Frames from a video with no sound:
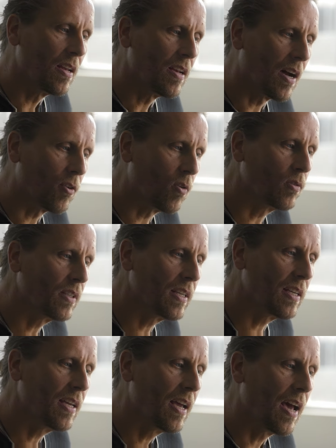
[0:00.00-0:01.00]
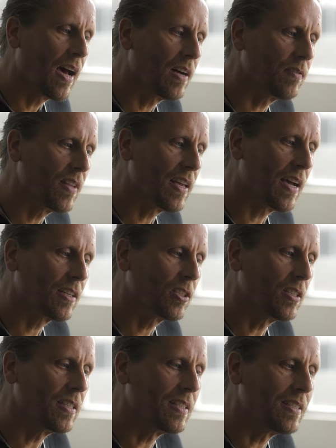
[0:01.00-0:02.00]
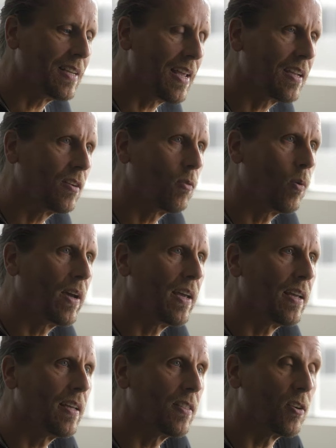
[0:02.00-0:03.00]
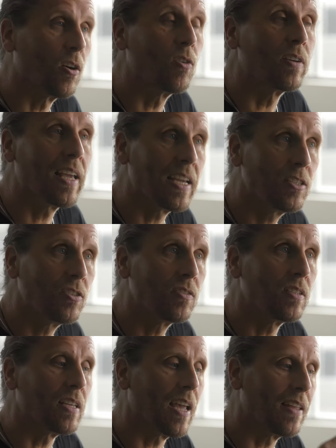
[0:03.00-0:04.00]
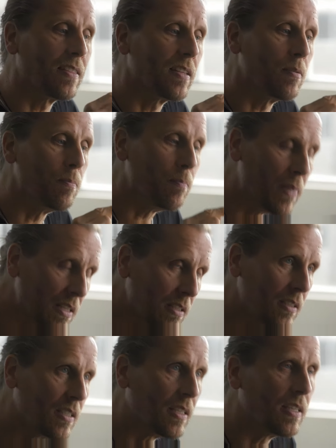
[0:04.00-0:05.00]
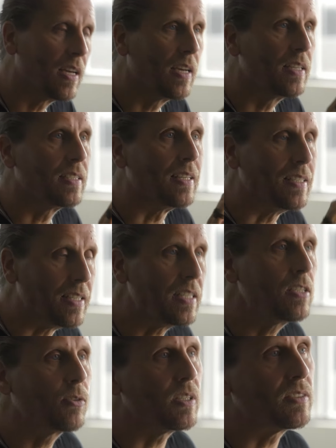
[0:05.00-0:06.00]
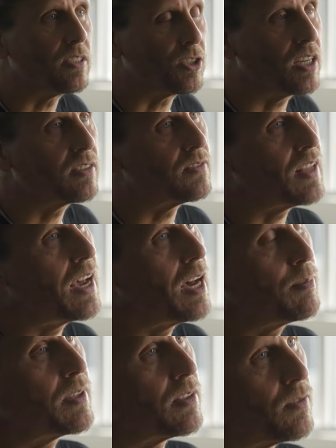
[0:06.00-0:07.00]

Not only have they actually taken away their own agency and the ability to decrease the chance of that happening